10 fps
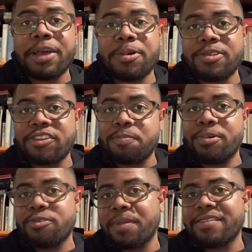I want to
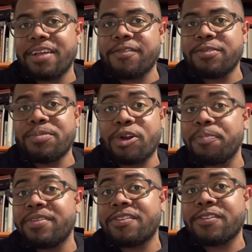expose myself to more
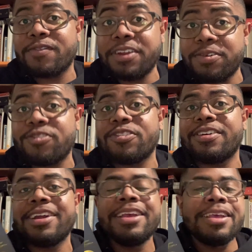pieces of literature.